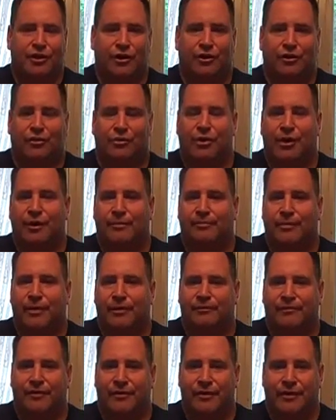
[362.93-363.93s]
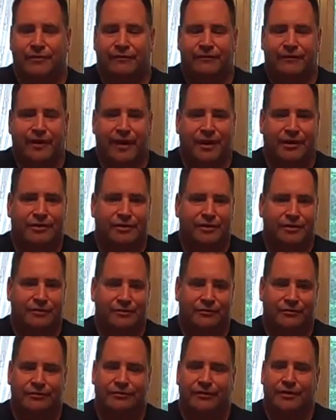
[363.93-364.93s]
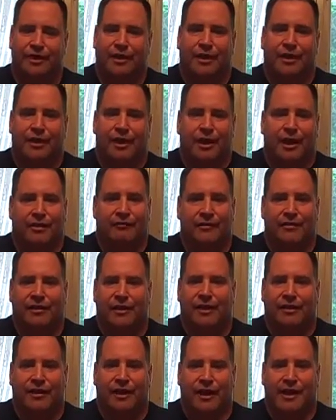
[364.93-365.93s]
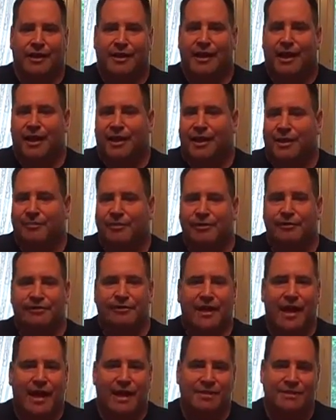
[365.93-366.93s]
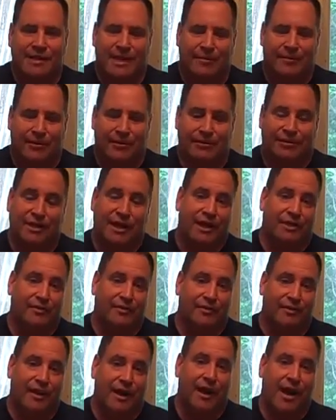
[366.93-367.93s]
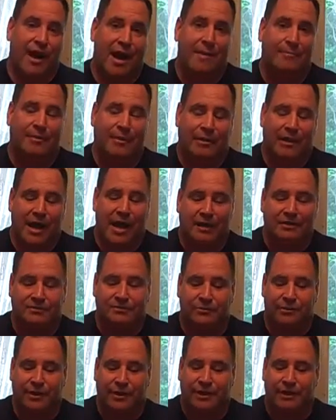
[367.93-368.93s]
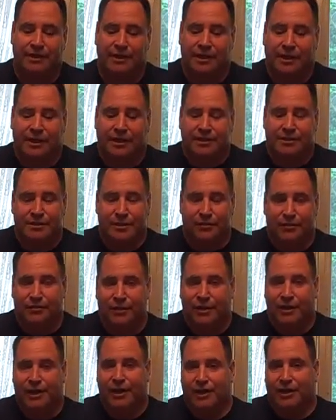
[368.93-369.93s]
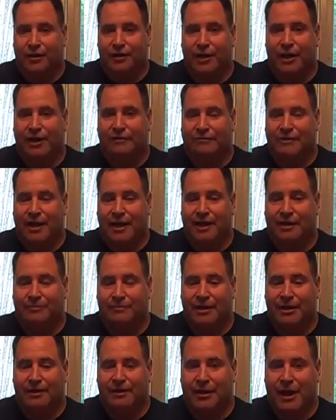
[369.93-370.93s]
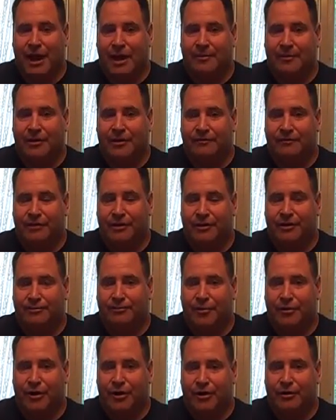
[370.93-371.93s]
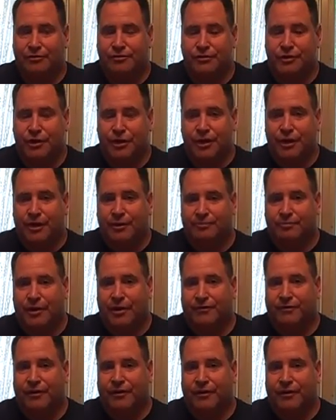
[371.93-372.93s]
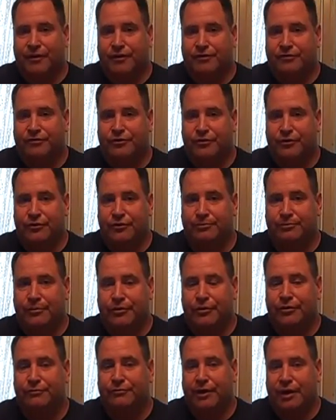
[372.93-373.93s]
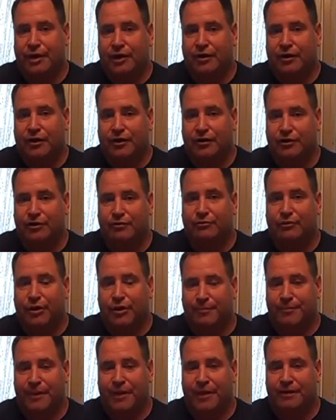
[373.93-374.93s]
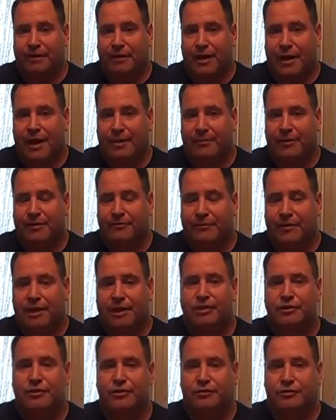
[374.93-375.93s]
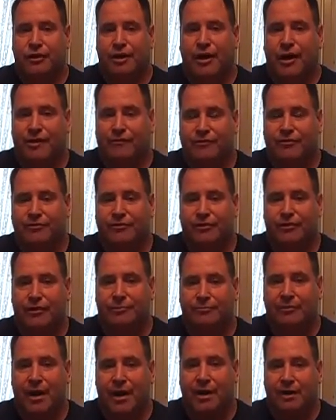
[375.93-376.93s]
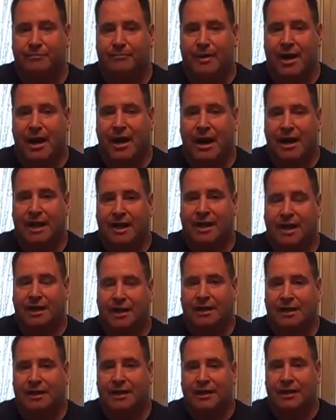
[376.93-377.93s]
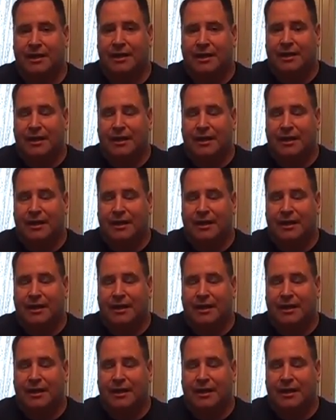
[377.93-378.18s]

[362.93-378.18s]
your equipment for defections, everything like that. And I'm using that example because that happened last week. So really you don't have time to be collaborative in your approach. But if you're doing a school improvement goal, you want to be collaborative because you want to have a certain amount of buy-in